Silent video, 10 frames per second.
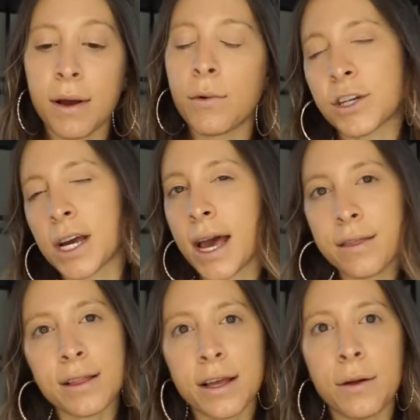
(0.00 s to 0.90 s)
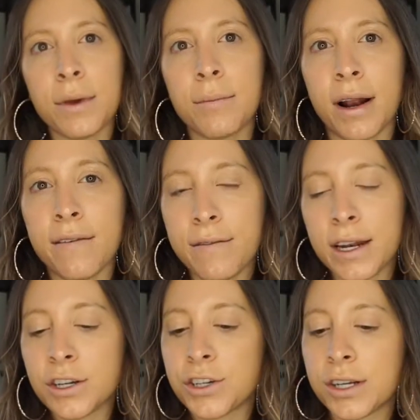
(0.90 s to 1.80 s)
I wish I had the light on me, but I
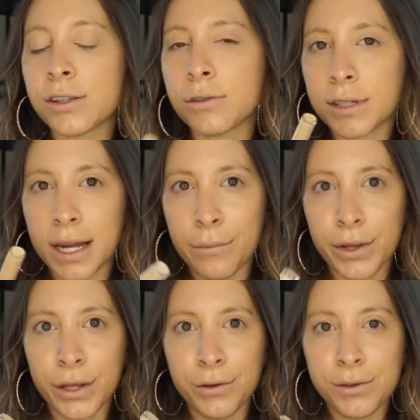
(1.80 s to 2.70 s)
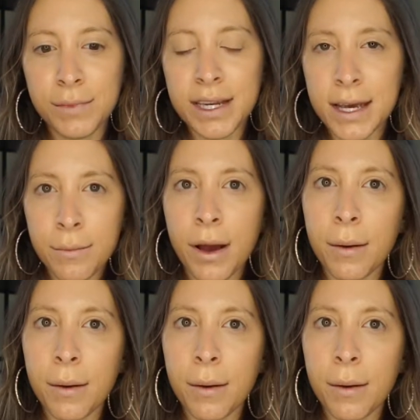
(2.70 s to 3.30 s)
finished it, so today I'm going to use medium.